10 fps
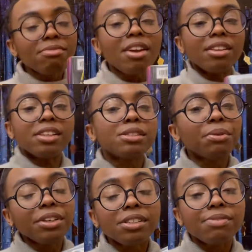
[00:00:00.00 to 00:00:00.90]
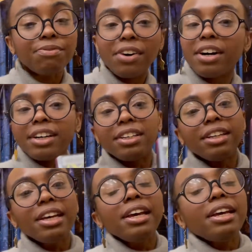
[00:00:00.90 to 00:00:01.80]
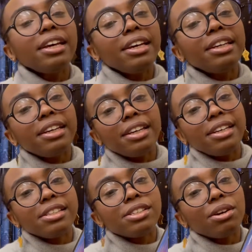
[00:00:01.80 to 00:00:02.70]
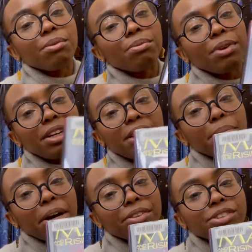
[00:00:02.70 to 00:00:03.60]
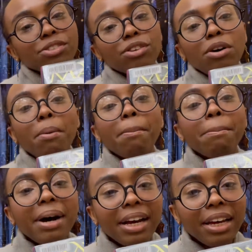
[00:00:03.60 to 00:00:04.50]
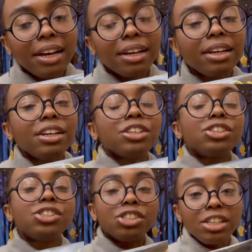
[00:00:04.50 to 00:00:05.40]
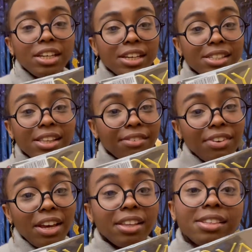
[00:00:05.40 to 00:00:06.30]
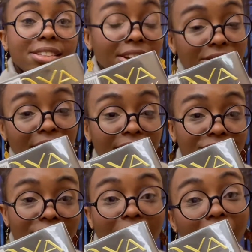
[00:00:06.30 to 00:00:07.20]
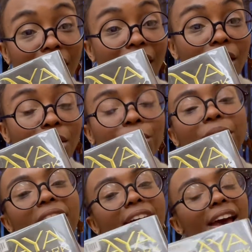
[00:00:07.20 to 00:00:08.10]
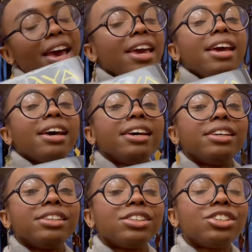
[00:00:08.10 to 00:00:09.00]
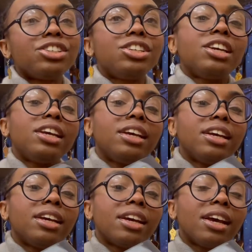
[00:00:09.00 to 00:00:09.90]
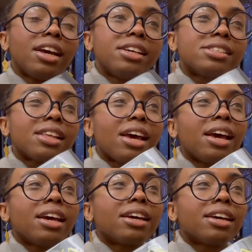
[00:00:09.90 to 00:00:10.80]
this one is fun. It is written about this girl, Maya. She is living in the south side of Chicago and she is like